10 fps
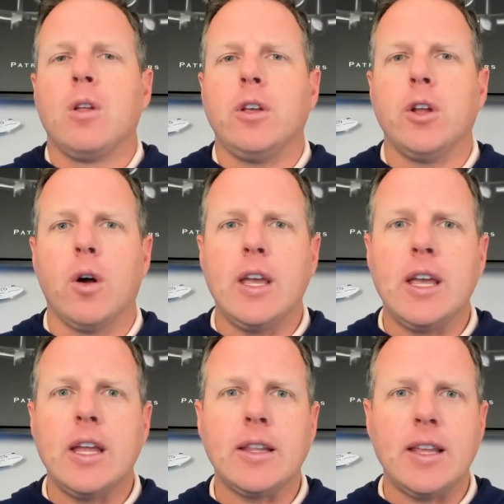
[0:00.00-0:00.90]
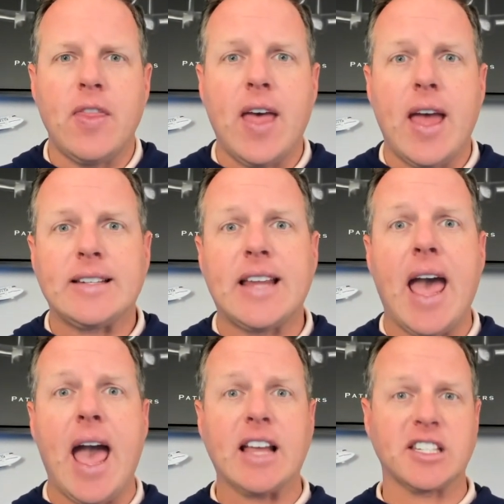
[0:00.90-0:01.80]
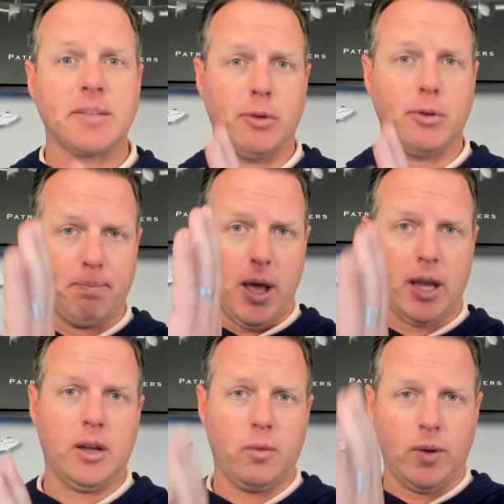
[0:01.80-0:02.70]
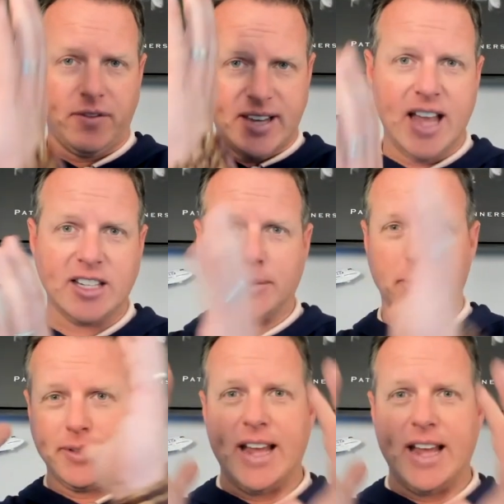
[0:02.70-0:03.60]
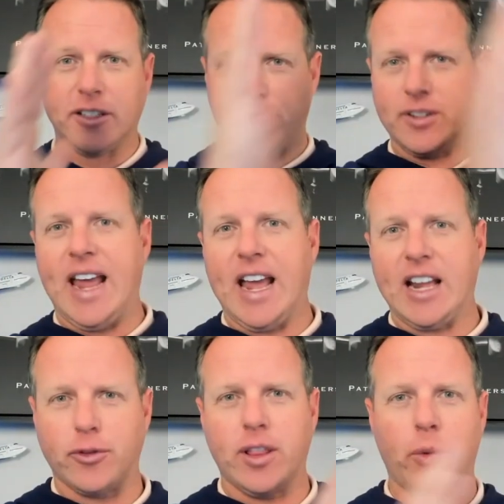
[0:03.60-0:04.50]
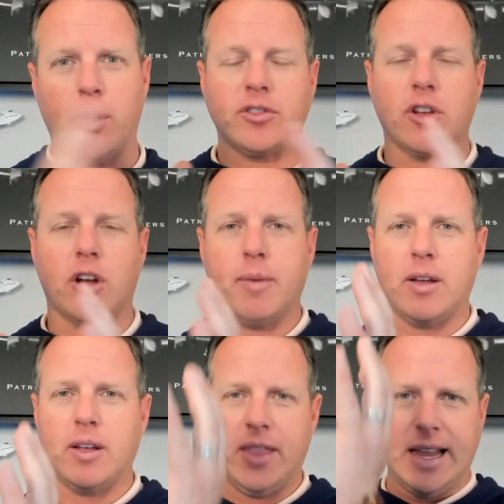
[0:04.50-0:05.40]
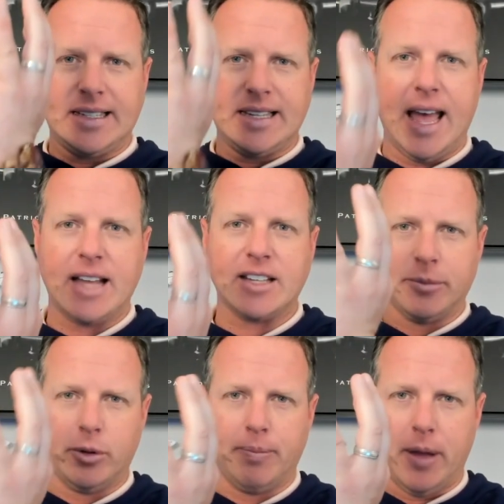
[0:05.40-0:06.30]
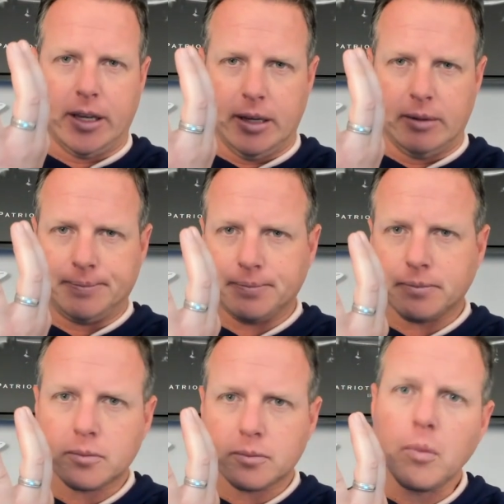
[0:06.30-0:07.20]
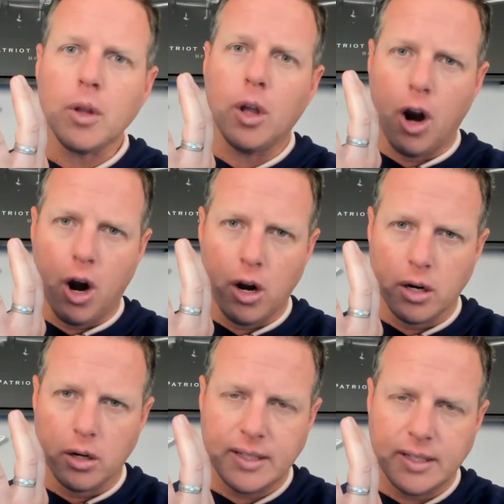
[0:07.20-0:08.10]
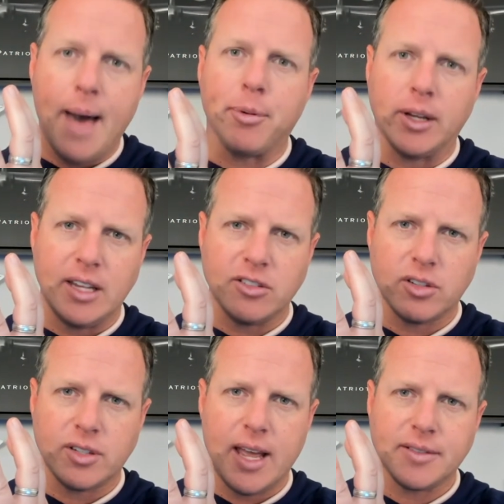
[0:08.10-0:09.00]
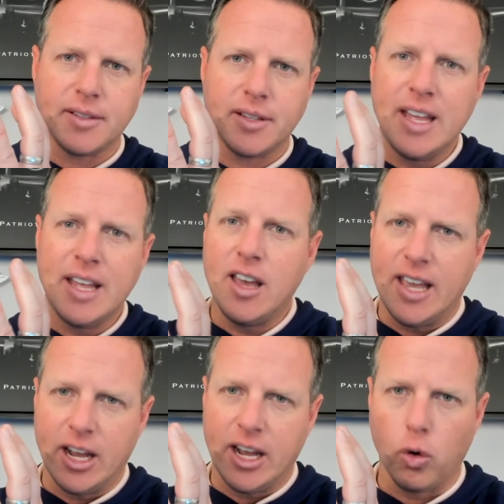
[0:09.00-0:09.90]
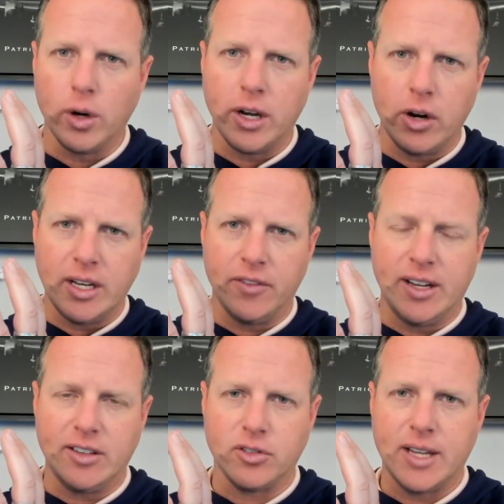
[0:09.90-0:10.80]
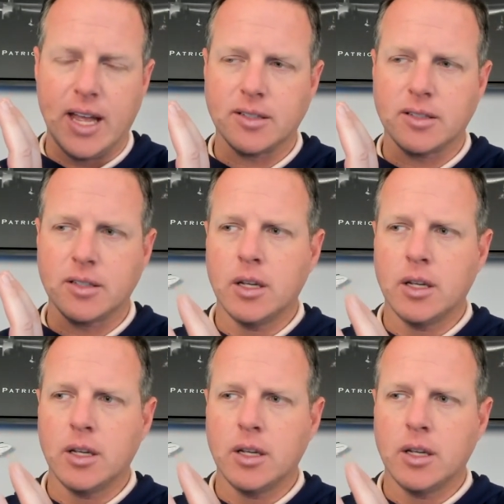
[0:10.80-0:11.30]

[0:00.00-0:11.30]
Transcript: in that taxable bucket, we have taxable, tax deferred, tax free that we always talk about. In that taxable bucket, our capital gains are taxed and our ordinary dividends are taxed.